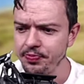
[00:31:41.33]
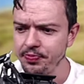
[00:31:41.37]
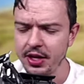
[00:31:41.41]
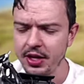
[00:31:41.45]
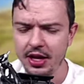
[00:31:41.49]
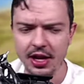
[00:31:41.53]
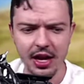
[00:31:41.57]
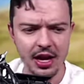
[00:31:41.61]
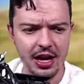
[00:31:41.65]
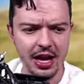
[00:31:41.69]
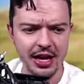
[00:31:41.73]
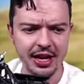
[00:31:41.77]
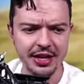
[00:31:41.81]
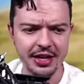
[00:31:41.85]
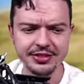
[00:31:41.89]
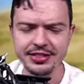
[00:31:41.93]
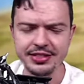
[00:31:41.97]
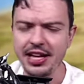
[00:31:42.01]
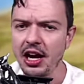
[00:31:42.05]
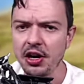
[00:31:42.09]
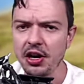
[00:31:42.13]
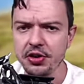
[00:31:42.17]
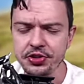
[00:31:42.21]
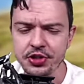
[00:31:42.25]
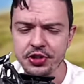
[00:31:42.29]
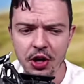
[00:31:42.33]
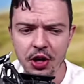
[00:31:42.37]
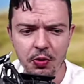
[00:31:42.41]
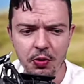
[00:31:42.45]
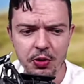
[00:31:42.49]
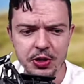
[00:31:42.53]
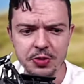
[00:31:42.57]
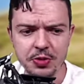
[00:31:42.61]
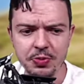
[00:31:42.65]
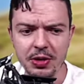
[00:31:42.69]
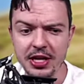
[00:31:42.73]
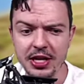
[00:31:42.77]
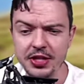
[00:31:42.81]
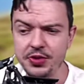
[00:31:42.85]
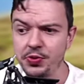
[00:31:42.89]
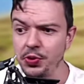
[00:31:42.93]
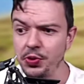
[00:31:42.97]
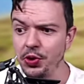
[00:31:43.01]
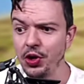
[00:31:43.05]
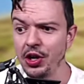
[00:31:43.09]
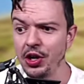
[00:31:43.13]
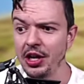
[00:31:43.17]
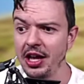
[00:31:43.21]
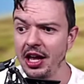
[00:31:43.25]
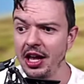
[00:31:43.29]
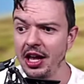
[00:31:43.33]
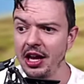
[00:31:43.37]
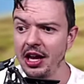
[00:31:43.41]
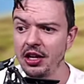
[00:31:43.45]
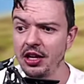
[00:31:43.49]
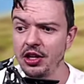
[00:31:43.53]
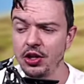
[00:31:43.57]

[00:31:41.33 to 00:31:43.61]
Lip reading: in like a day or so, which means we're going to get a new